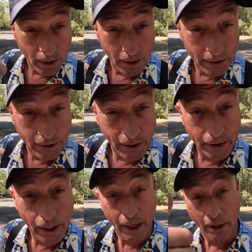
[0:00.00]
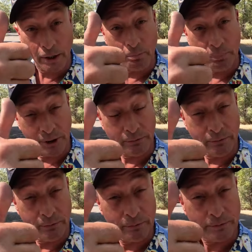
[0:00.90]
click that howdy
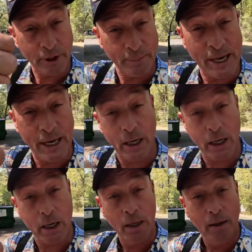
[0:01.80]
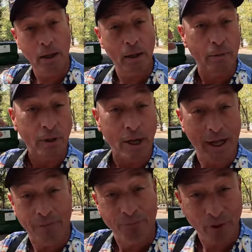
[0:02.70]
button. Tell me howdy.
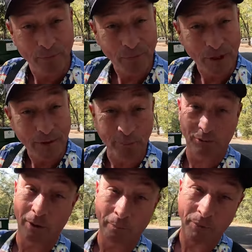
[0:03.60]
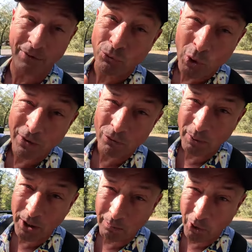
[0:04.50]
Tell me something. Have you ever
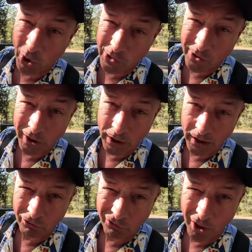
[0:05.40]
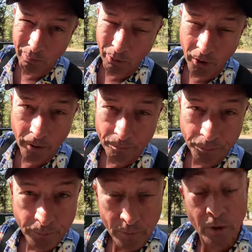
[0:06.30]
been to Martin Creek Lake State Park?
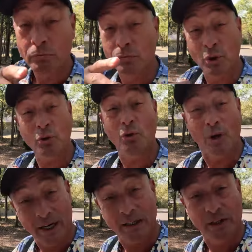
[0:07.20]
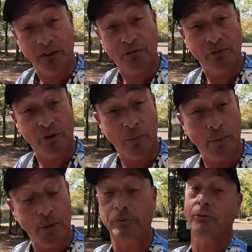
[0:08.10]
Do you like Texas state
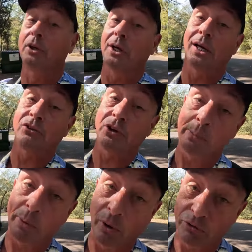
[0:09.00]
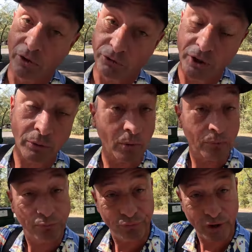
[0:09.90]
parks? Do you like state parks in
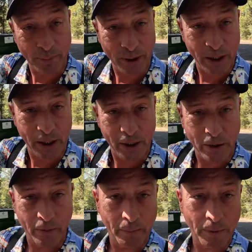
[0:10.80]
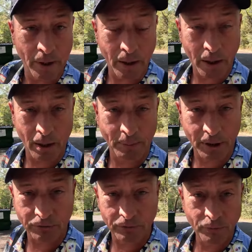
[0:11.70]
general? Tell me down there in the in the
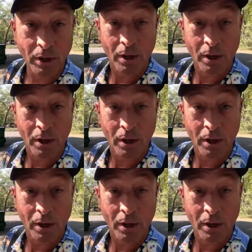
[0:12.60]
comments.